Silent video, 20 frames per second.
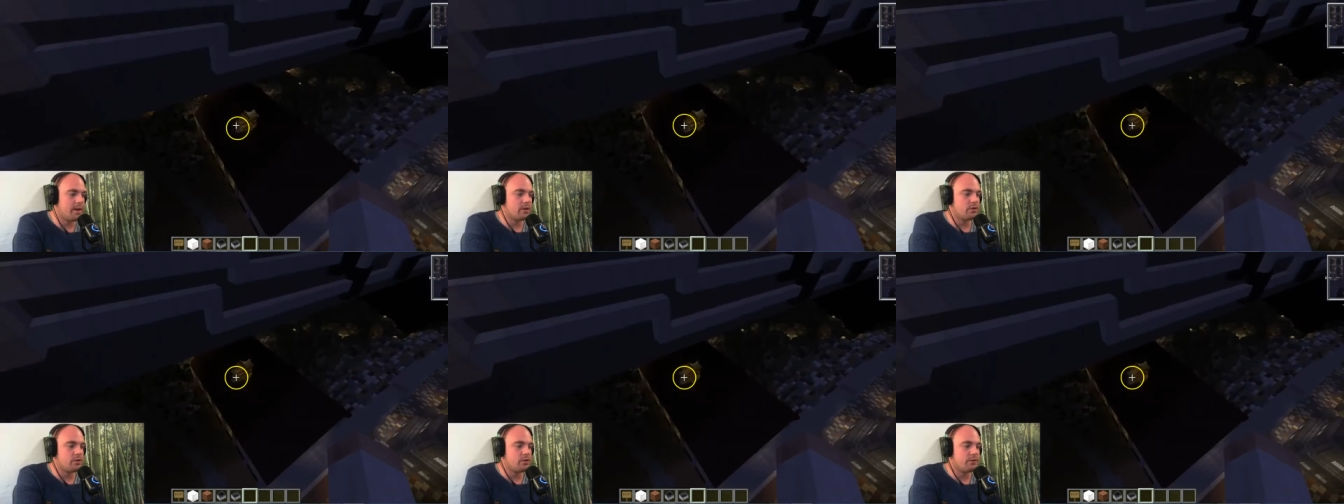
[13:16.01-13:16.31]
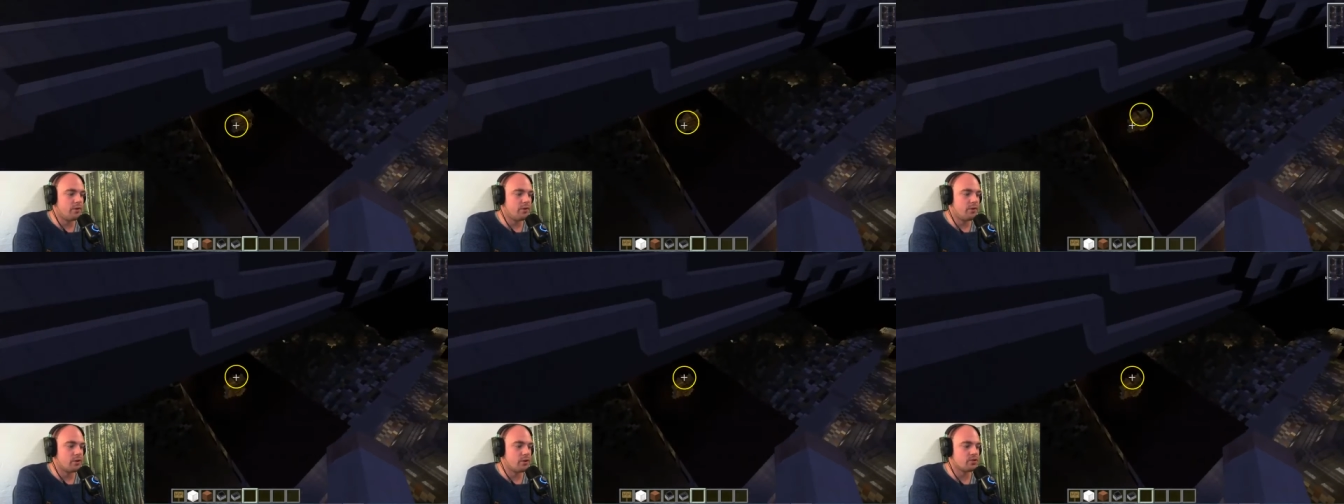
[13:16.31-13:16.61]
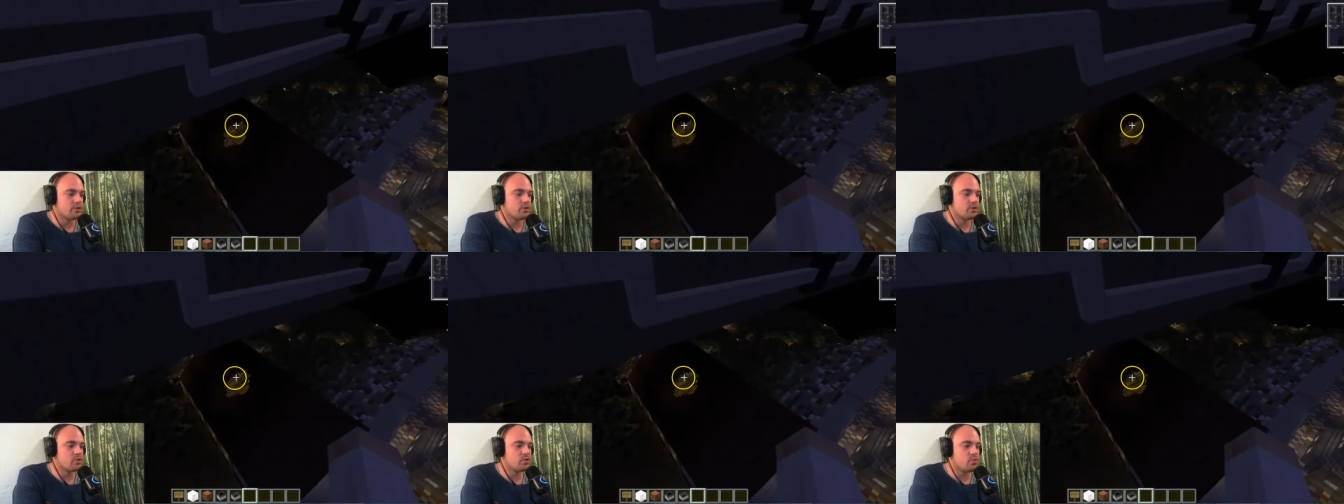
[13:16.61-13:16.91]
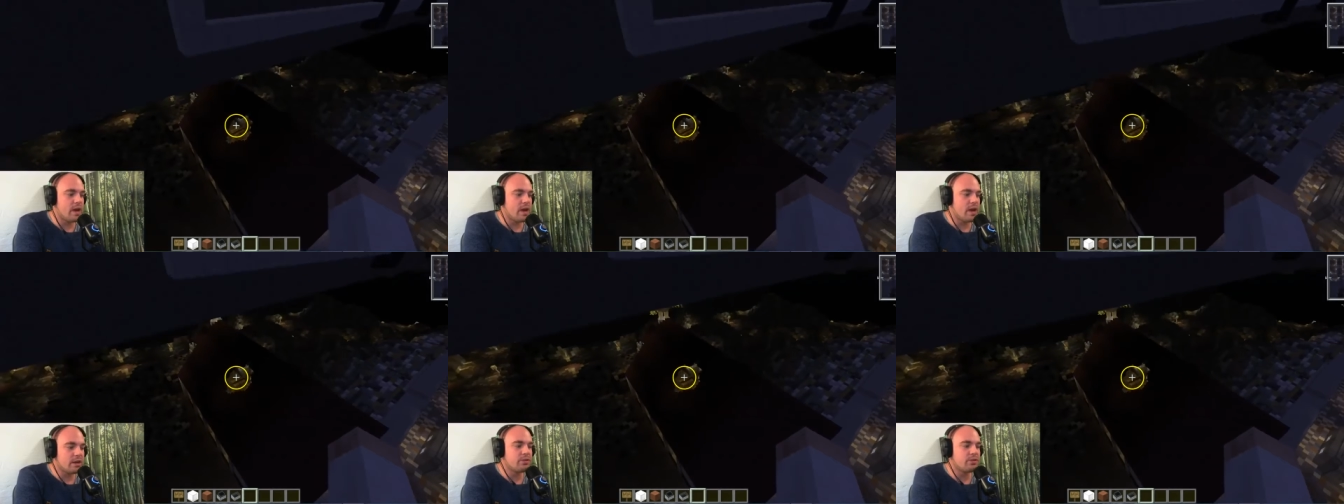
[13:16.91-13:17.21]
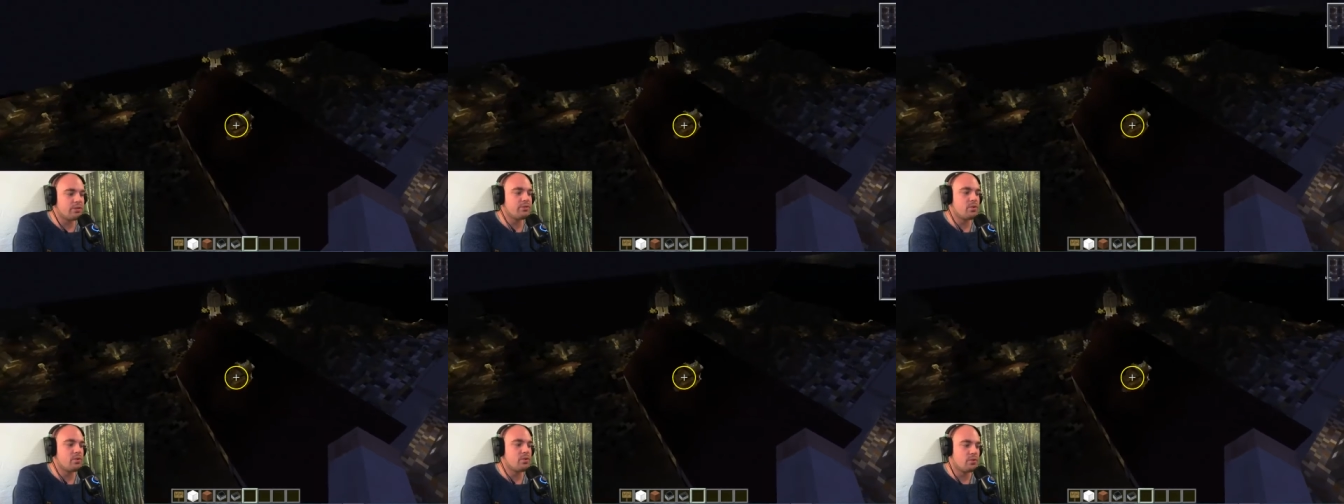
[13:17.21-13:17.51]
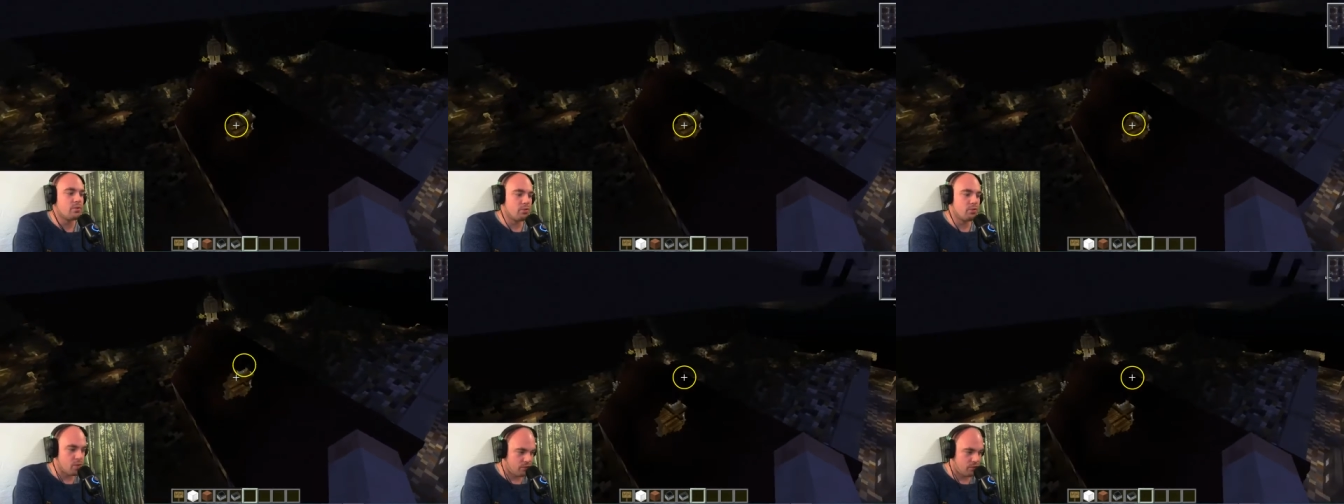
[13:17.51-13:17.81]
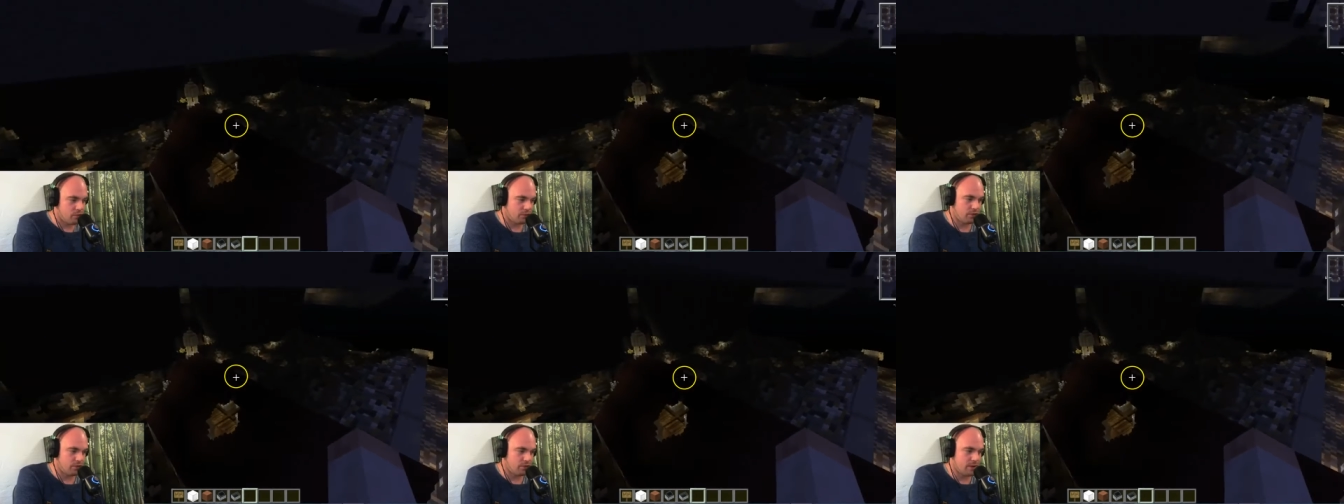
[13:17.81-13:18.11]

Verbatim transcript: You fall straight through the roof.